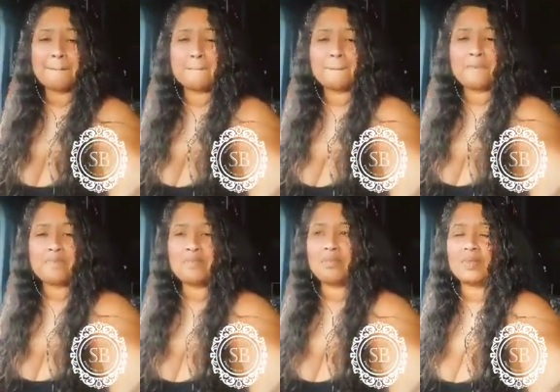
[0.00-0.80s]
Hey,
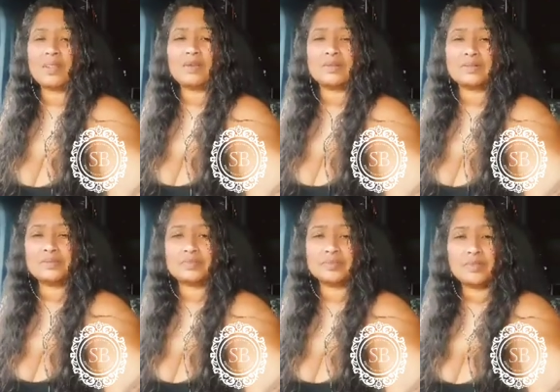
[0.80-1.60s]
Meek Fuel
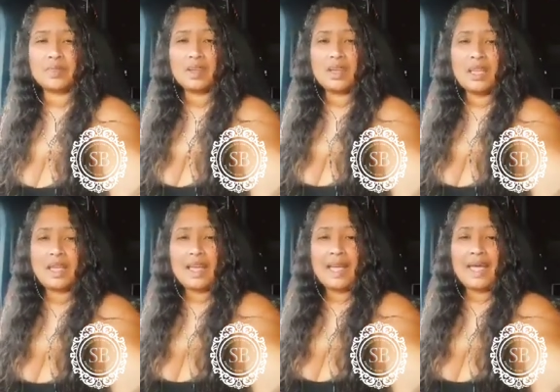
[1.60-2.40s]
Melanated
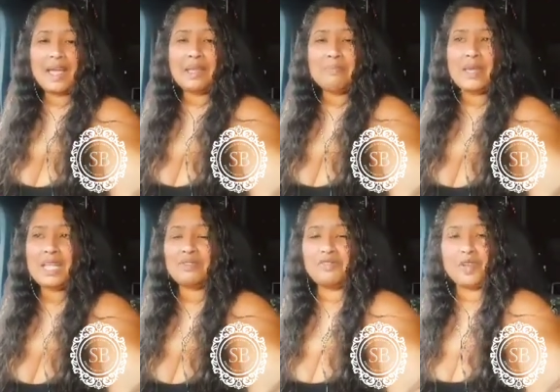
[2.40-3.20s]
Mama.
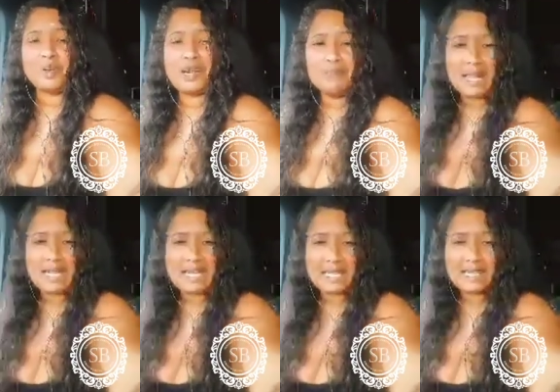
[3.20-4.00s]

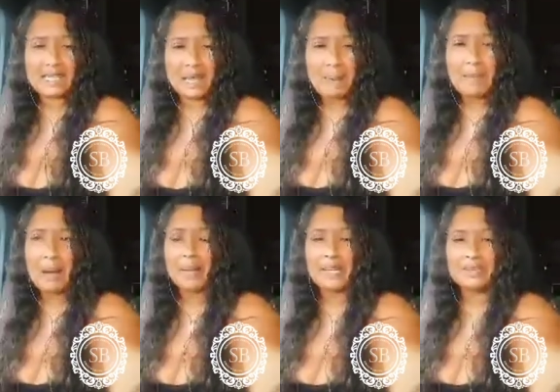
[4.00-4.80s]
Do you provide
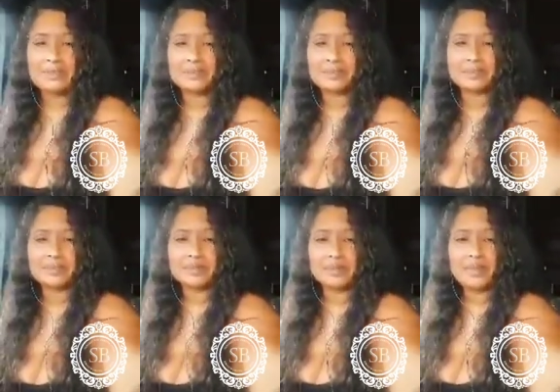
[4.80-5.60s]
all-inclusive
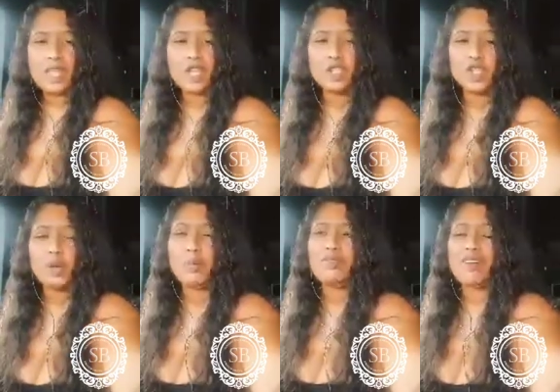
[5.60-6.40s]
surgery
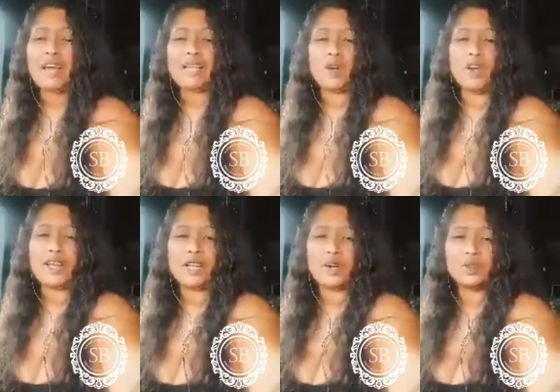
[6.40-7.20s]
planning /
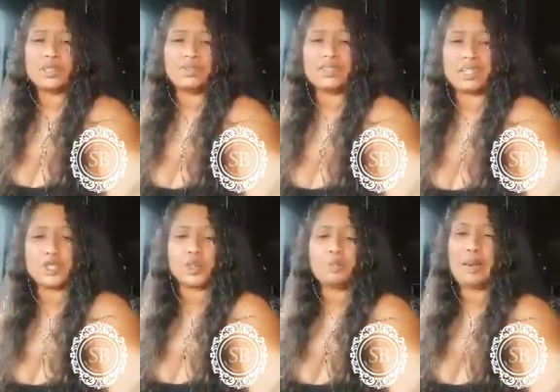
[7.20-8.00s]
centers?